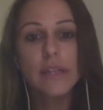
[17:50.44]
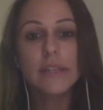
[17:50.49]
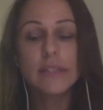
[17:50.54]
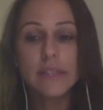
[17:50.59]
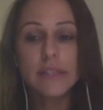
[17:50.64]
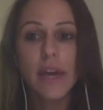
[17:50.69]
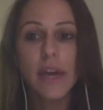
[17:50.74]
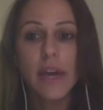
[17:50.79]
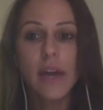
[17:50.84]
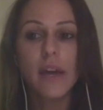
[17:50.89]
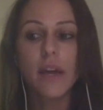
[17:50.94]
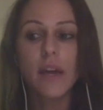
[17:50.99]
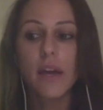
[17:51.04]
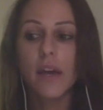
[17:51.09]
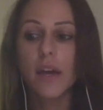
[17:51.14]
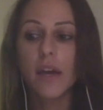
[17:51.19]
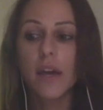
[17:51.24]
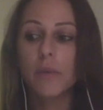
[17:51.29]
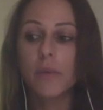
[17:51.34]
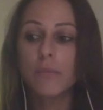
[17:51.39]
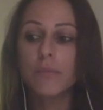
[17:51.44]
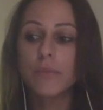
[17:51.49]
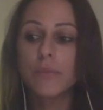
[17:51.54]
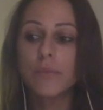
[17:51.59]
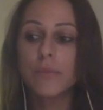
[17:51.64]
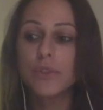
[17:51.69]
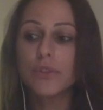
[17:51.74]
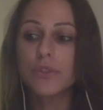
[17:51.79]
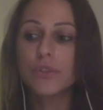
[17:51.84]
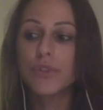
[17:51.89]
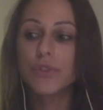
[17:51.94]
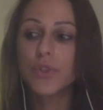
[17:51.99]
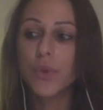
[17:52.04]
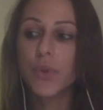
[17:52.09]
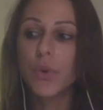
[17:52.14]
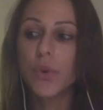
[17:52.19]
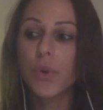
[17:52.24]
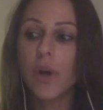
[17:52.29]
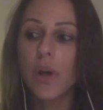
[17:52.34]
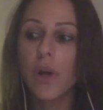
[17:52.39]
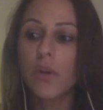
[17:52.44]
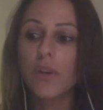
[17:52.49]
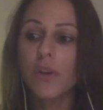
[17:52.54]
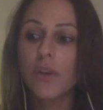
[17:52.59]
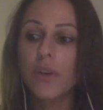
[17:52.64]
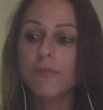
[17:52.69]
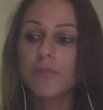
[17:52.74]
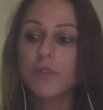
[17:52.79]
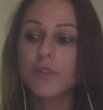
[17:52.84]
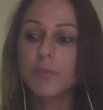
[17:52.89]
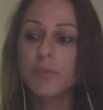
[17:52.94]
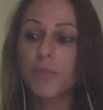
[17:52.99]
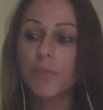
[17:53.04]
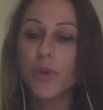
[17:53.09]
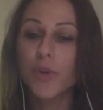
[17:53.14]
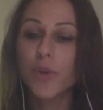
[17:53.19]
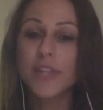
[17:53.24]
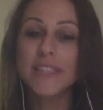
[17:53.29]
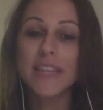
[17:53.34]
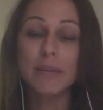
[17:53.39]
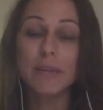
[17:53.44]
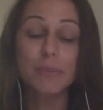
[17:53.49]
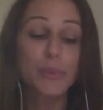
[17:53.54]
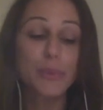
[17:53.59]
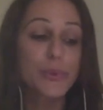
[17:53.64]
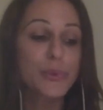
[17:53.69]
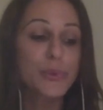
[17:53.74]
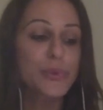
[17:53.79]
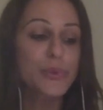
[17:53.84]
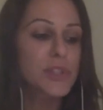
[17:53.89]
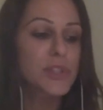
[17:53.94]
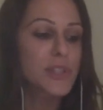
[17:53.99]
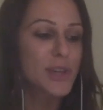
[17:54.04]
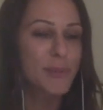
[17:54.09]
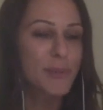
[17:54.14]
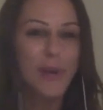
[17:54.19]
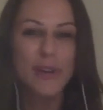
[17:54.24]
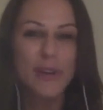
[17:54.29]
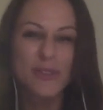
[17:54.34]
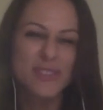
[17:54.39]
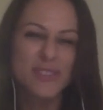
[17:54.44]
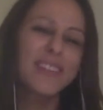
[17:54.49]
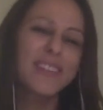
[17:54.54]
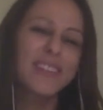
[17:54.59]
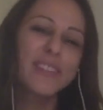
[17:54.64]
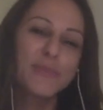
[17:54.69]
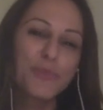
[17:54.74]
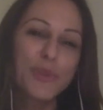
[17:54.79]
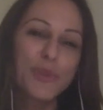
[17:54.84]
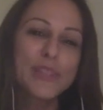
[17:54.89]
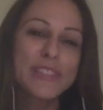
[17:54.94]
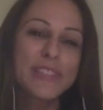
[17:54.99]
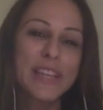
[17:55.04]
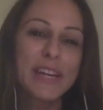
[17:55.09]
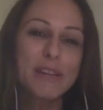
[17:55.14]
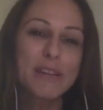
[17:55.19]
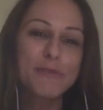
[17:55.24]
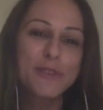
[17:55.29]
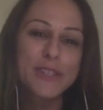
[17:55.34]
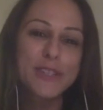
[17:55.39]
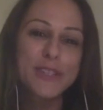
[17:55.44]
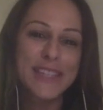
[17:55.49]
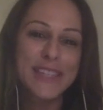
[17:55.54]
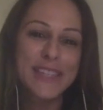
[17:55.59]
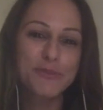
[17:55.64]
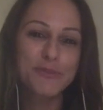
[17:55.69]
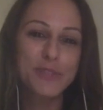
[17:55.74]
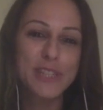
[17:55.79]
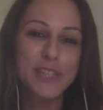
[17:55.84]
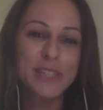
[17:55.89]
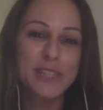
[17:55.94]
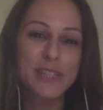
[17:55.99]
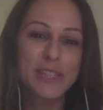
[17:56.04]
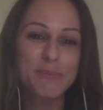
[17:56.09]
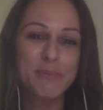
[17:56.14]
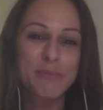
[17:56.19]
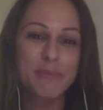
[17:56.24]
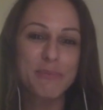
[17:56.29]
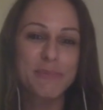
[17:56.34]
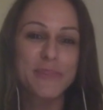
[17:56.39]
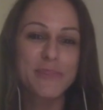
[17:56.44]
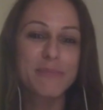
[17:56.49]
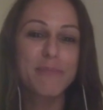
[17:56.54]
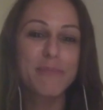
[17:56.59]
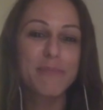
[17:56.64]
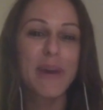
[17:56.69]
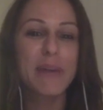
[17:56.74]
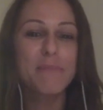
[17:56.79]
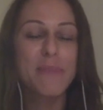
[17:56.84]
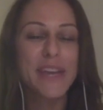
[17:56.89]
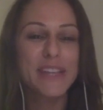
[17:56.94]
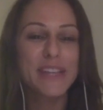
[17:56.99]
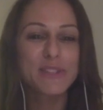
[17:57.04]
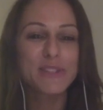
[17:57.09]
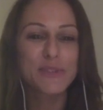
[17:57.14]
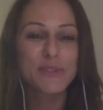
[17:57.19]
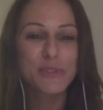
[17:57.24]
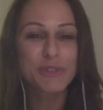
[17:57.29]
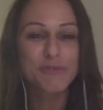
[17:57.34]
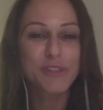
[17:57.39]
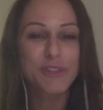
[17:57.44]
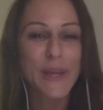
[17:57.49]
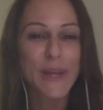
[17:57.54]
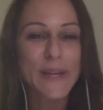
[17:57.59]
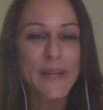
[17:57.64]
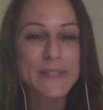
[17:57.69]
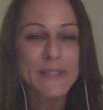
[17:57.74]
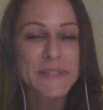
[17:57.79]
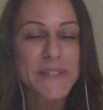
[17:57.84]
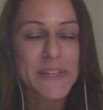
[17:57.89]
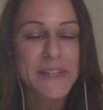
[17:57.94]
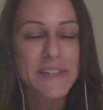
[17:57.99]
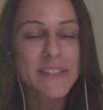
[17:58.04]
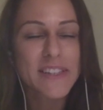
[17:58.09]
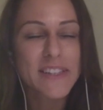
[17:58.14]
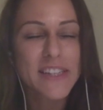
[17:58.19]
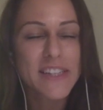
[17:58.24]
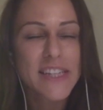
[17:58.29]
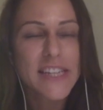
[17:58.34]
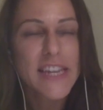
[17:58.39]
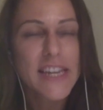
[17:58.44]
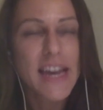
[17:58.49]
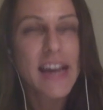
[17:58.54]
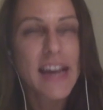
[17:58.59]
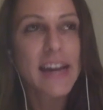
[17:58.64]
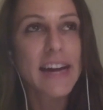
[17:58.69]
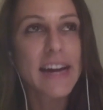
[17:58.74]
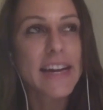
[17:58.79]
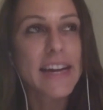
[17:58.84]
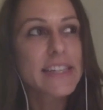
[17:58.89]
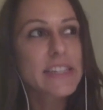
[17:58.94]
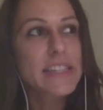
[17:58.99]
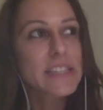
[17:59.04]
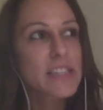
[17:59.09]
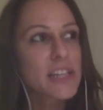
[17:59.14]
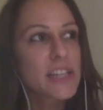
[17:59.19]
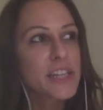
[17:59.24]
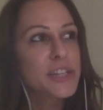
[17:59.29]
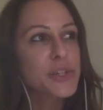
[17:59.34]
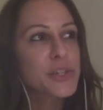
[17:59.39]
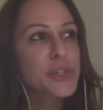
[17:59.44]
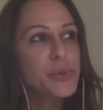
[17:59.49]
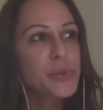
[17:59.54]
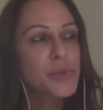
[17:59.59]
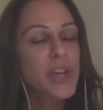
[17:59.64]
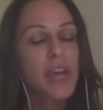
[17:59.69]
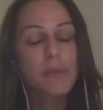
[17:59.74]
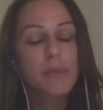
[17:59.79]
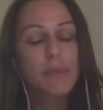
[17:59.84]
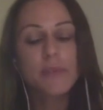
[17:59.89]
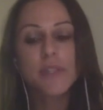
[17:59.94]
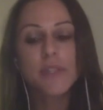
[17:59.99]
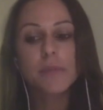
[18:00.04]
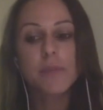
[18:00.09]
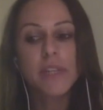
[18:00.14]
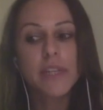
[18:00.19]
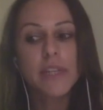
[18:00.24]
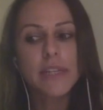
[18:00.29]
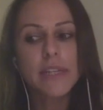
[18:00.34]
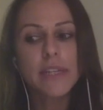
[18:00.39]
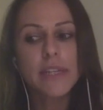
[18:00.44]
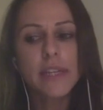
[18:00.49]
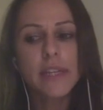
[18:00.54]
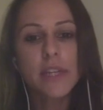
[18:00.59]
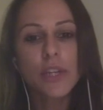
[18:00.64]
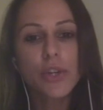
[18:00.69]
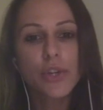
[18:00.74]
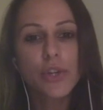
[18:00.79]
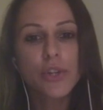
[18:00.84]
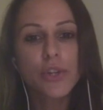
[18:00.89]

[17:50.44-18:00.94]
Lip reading: Yeah. So I'll give you some more examples about love, because that's really my main sort of clientele. I had a client who came to me and he